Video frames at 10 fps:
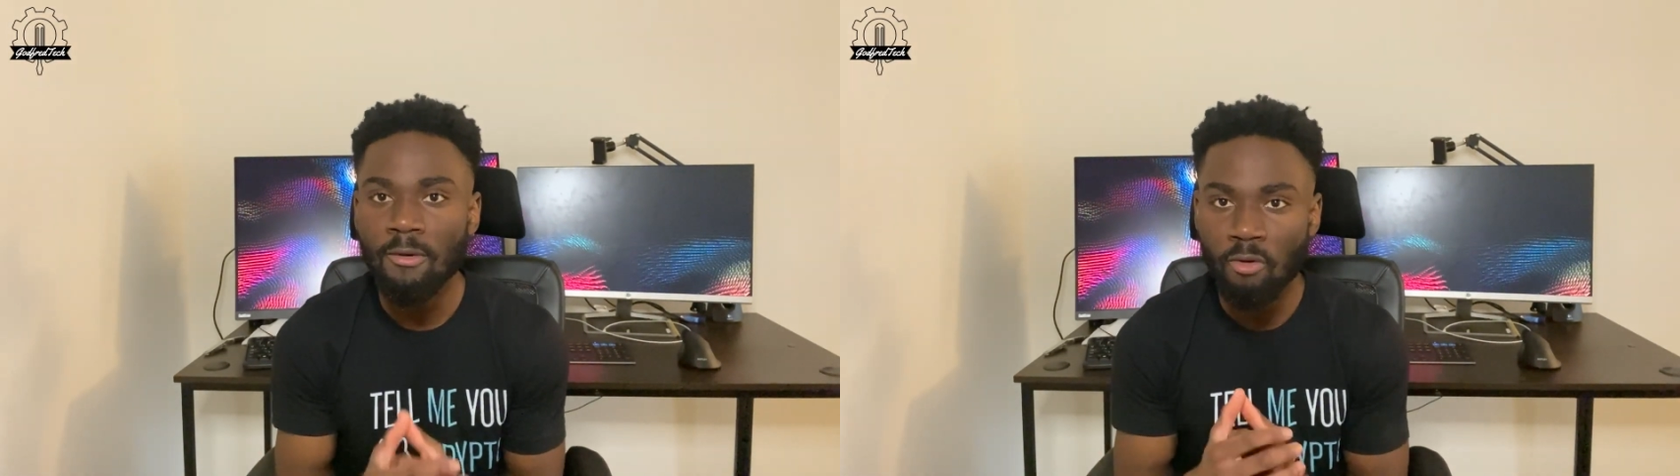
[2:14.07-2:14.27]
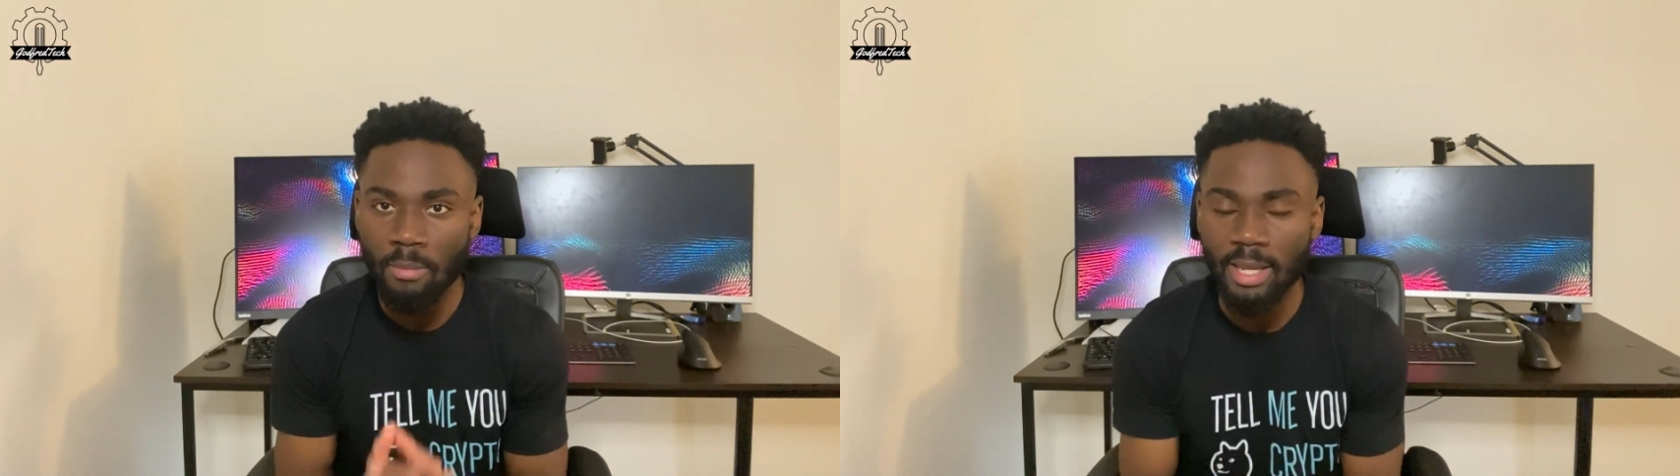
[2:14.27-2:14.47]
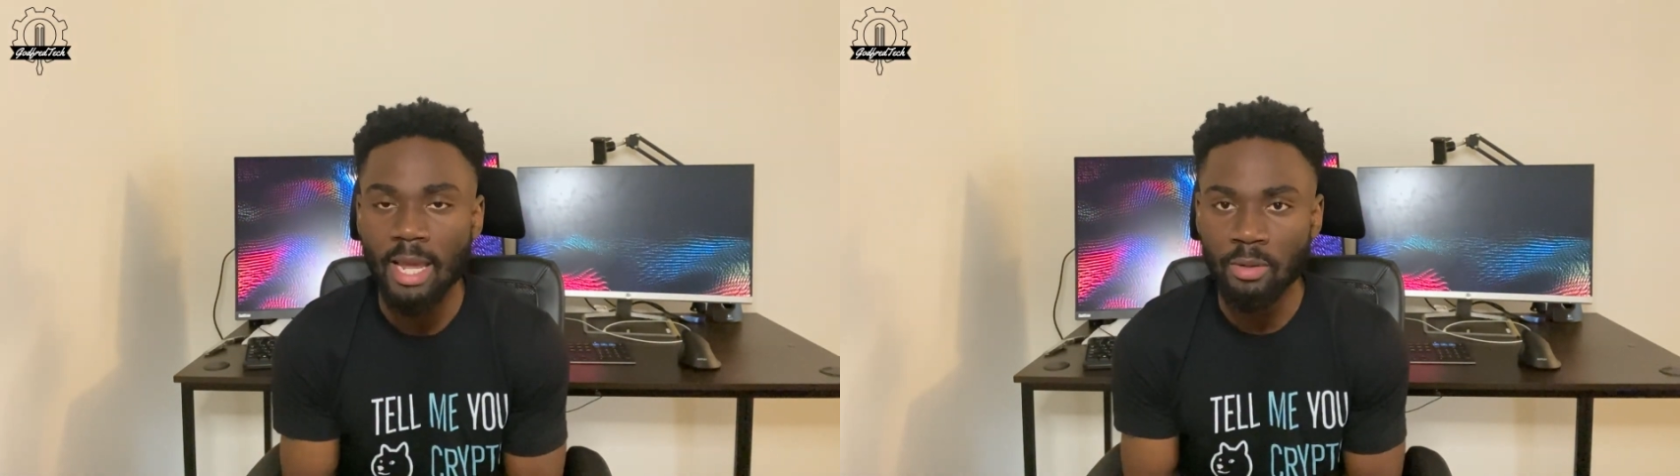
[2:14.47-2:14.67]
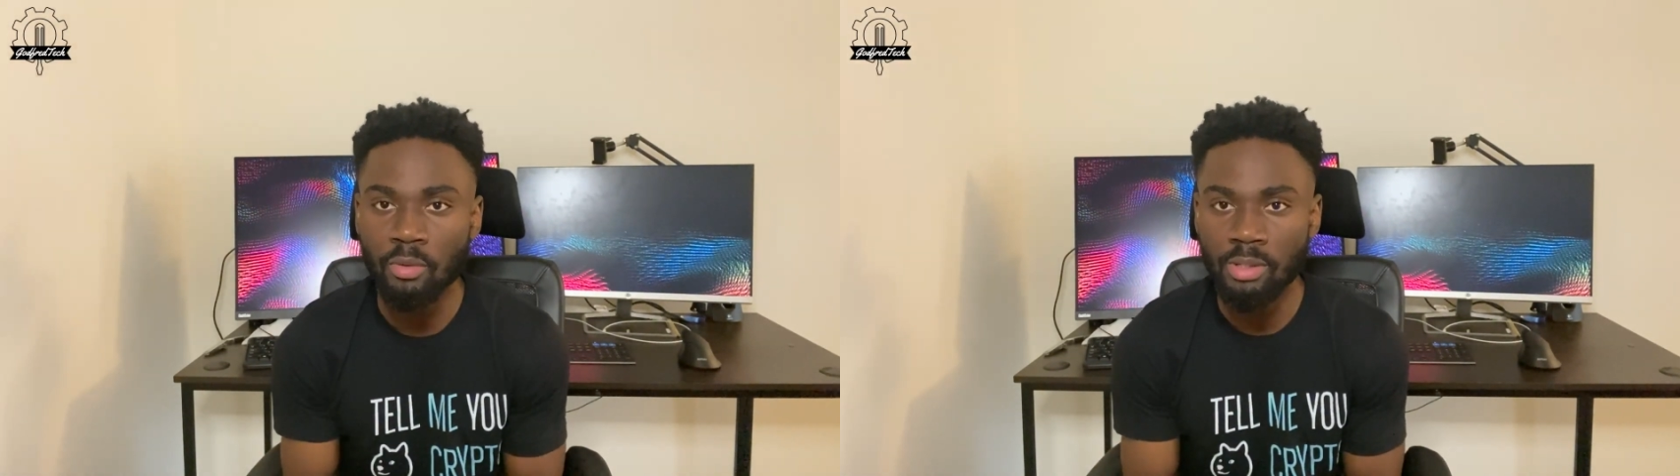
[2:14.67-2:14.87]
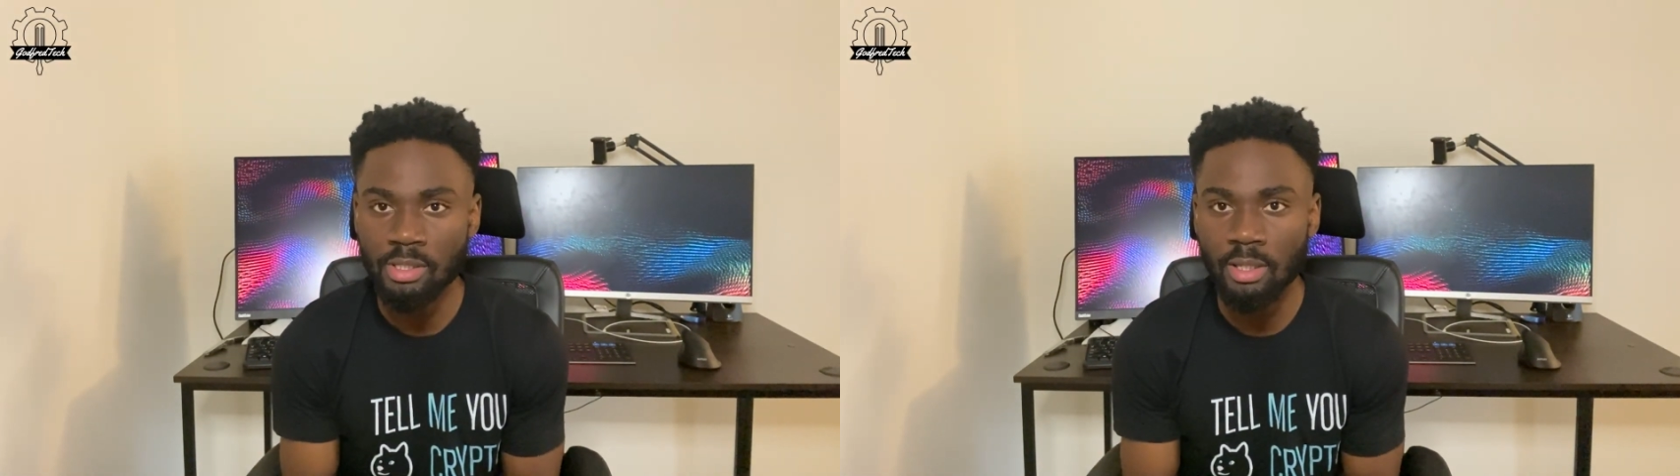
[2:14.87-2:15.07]
for
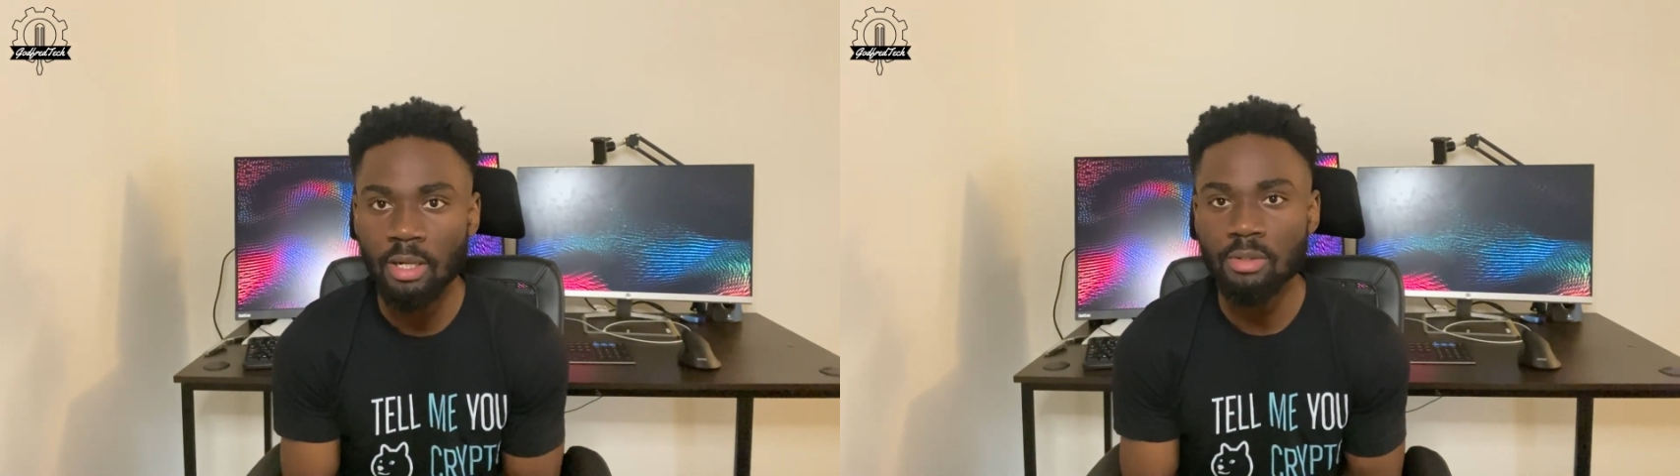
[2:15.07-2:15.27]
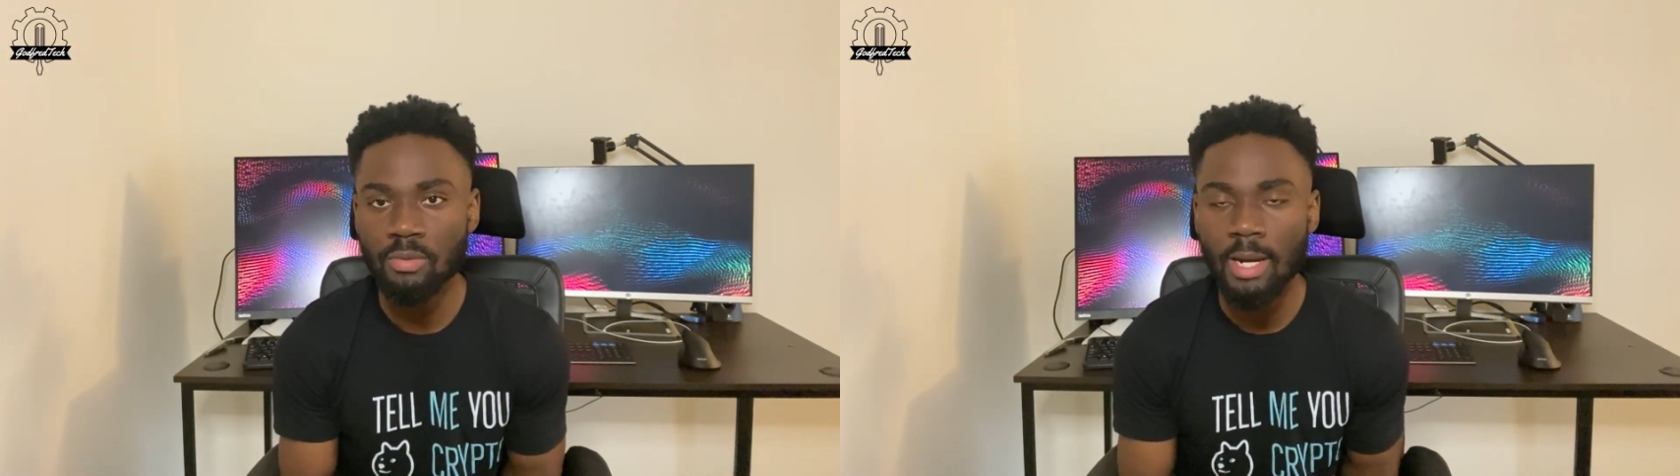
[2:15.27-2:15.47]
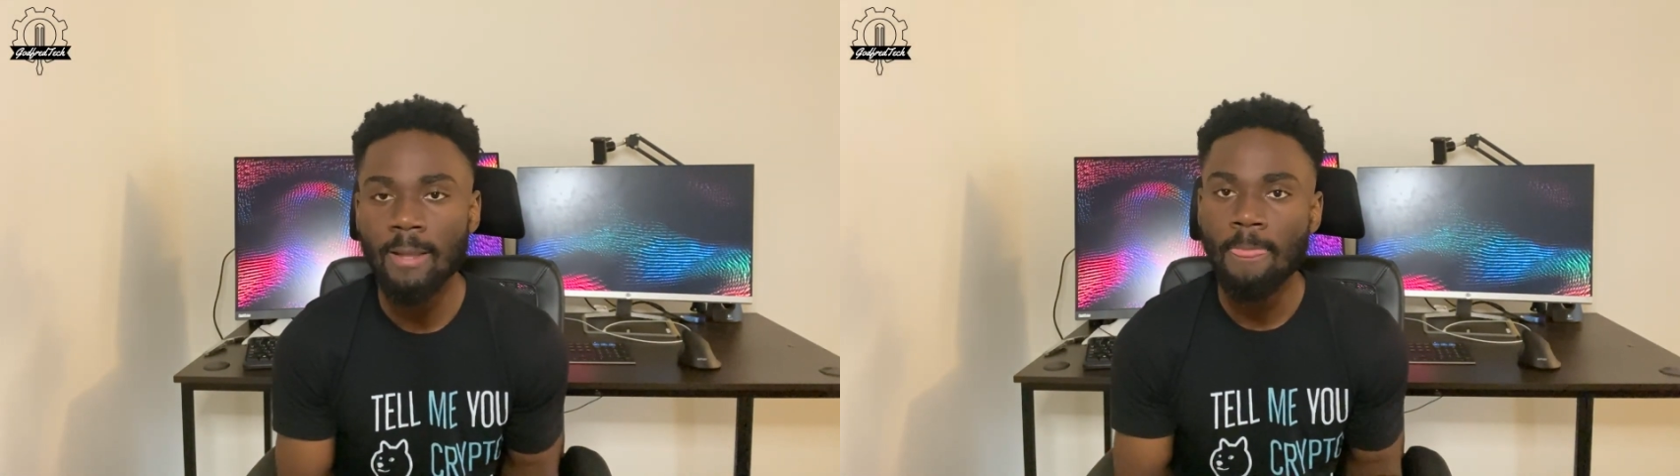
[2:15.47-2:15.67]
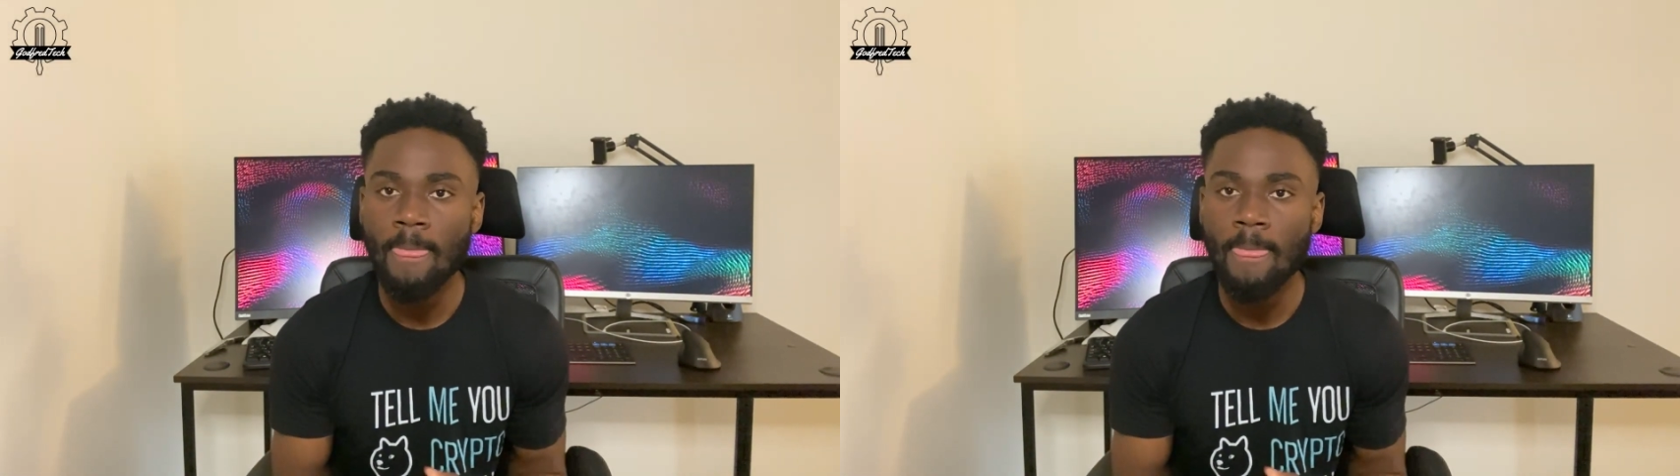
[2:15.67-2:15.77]
mechanical engineers, right?